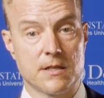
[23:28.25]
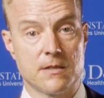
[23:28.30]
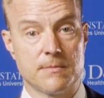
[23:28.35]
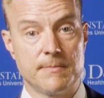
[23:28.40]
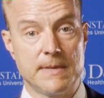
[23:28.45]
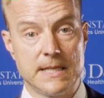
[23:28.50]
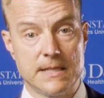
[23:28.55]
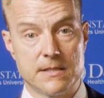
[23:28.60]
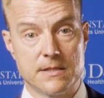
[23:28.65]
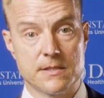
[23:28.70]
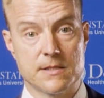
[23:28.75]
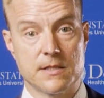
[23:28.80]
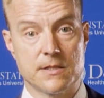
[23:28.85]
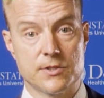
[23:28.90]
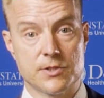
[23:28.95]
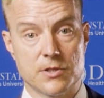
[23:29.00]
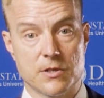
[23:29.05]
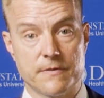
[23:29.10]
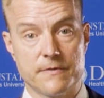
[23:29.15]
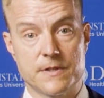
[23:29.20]
maintenance and
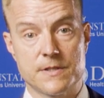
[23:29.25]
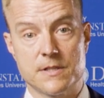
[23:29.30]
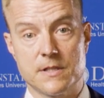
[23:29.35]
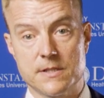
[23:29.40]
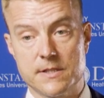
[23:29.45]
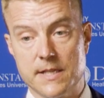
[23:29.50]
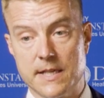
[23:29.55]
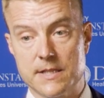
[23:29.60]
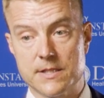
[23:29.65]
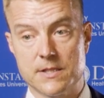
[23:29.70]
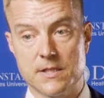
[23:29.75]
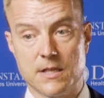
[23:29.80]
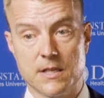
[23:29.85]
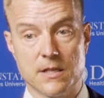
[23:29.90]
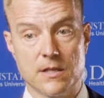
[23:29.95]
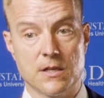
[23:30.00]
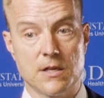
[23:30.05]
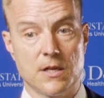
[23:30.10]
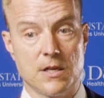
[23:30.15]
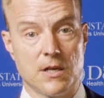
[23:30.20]
service and
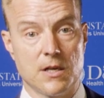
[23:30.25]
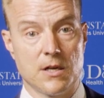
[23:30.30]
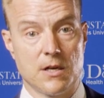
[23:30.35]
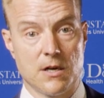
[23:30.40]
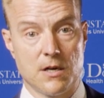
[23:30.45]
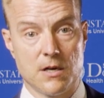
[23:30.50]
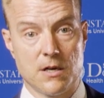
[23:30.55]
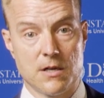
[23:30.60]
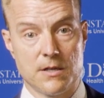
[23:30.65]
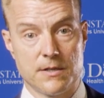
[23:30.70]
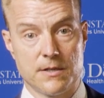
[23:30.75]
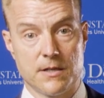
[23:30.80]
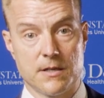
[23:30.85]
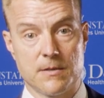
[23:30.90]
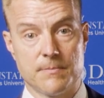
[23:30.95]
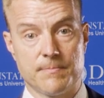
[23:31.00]
testing on